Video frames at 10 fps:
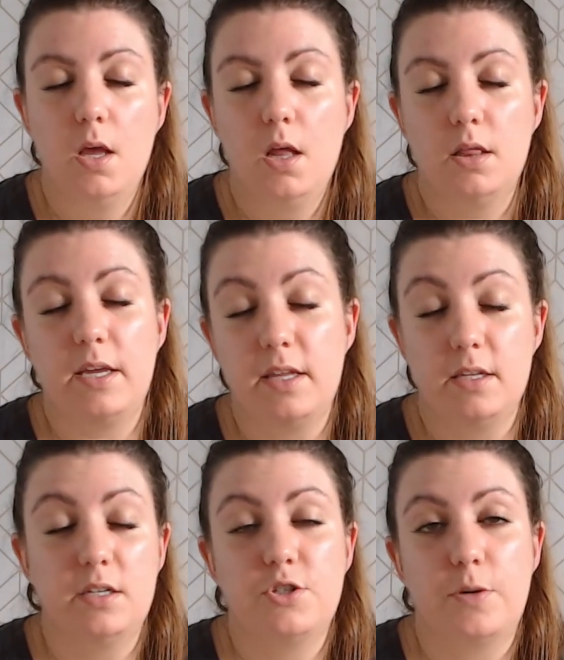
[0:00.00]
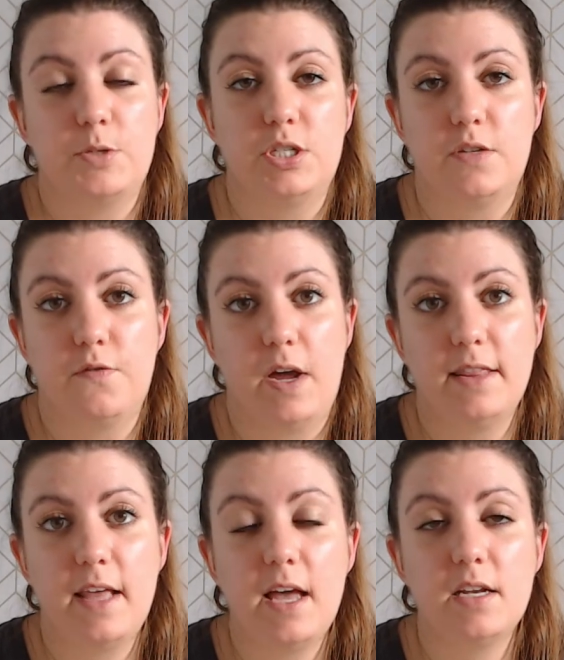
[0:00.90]
link in the description to find
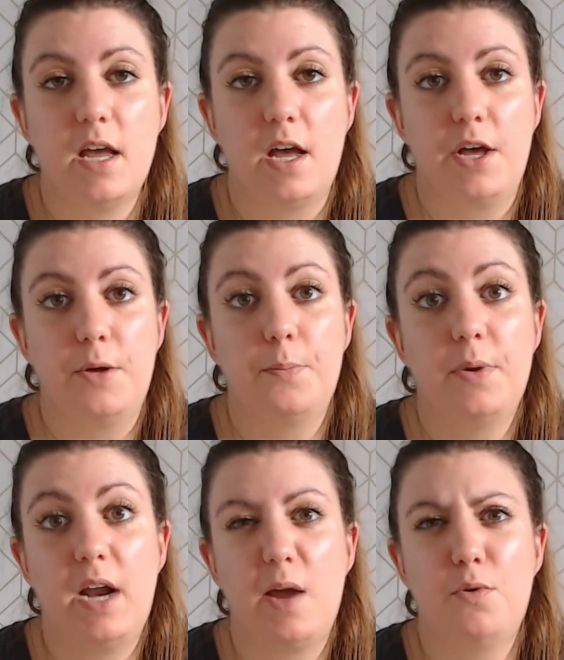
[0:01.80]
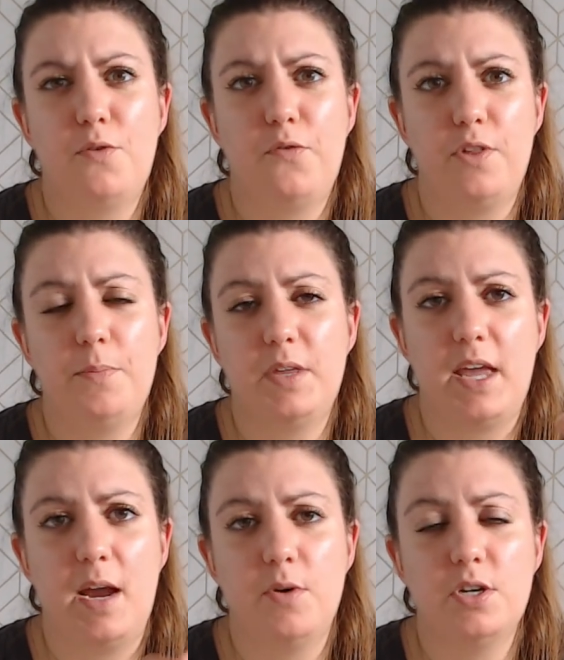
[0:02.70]
that, but I will flip the
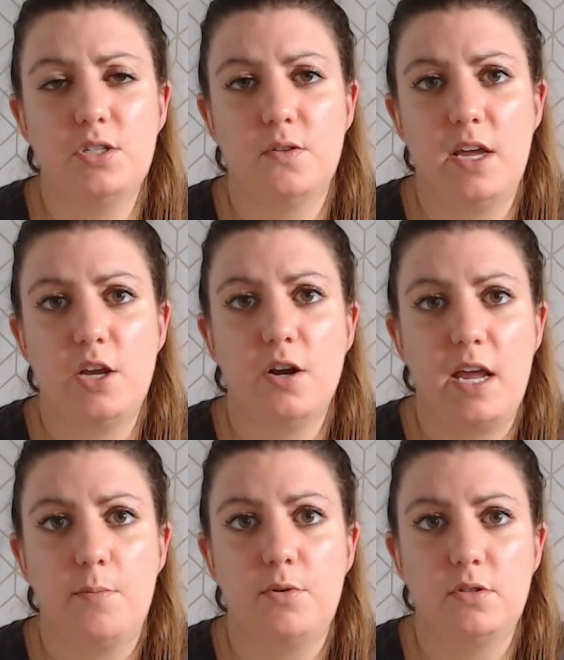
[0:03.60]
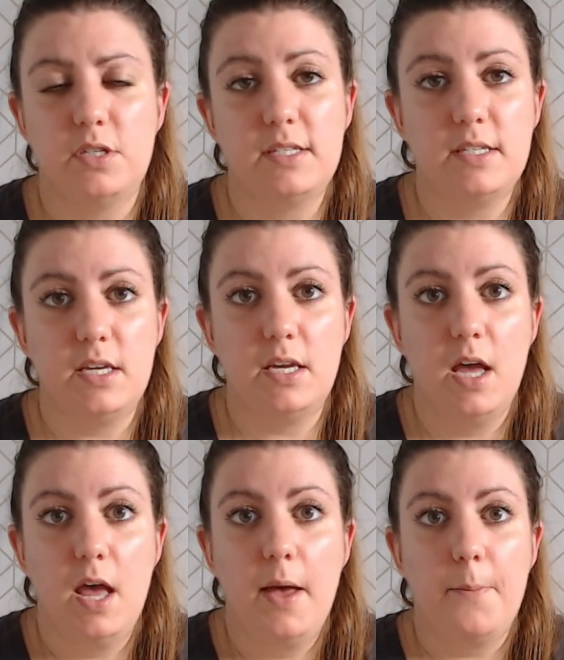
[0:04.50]
camera so that you're able to see
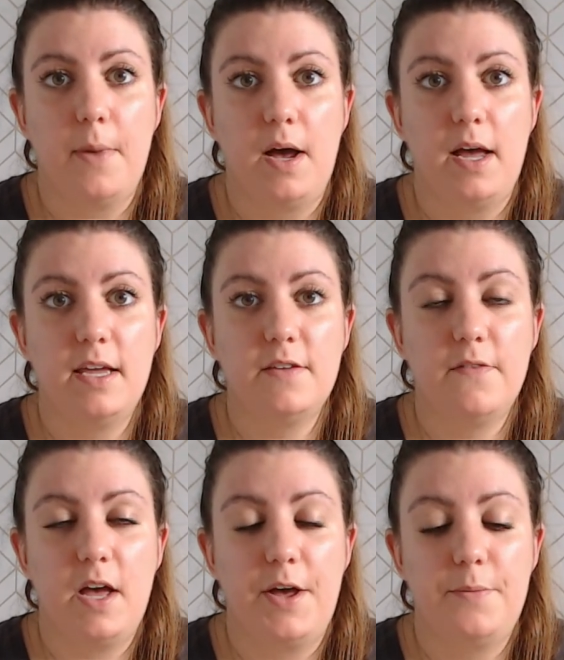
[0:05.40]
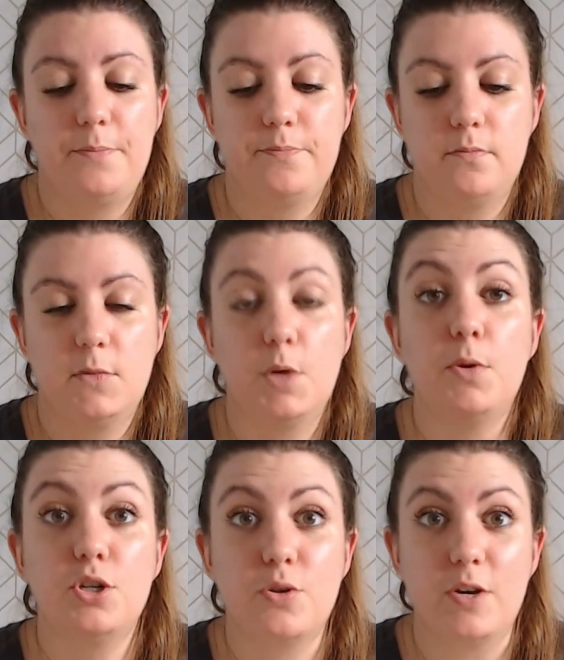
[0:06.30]
my computer
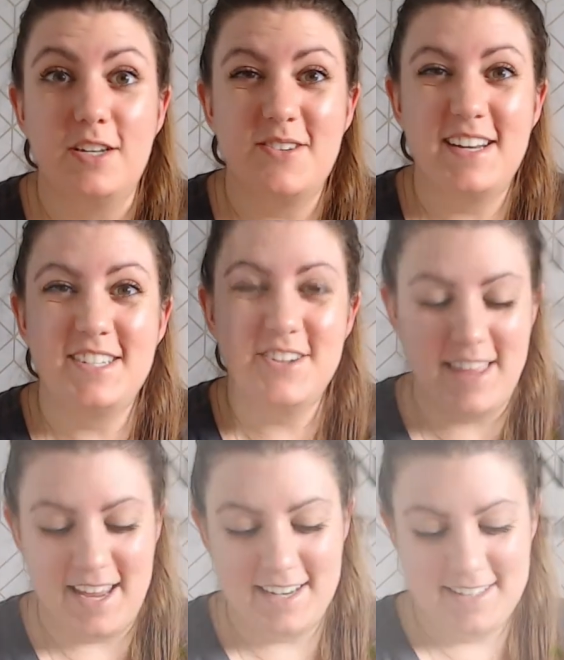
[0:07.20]
screen so I can show you that.